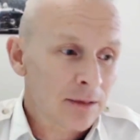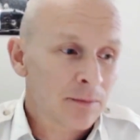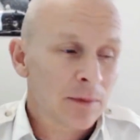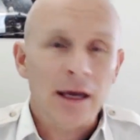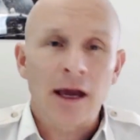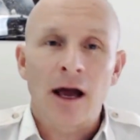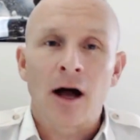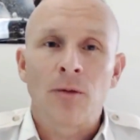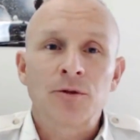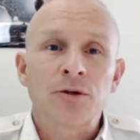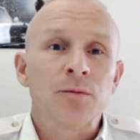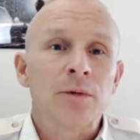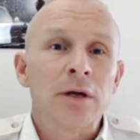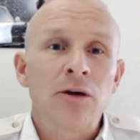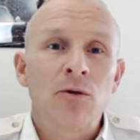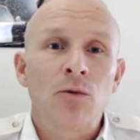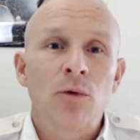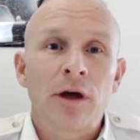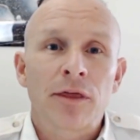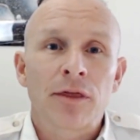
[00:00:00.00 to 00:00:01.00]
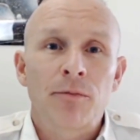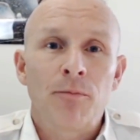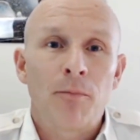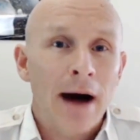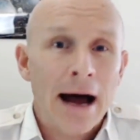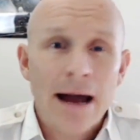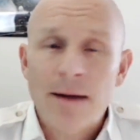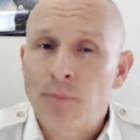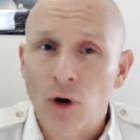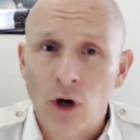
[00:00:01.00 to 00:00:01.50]
He helps me with
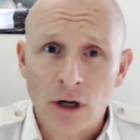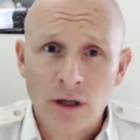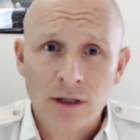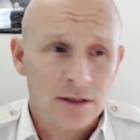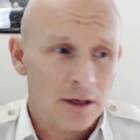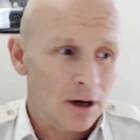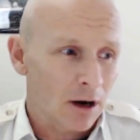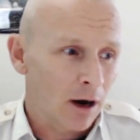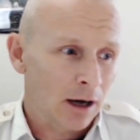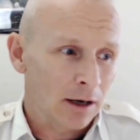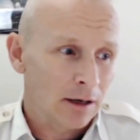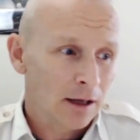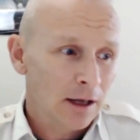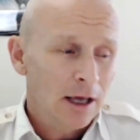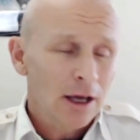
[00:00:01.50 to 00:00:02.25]
my books on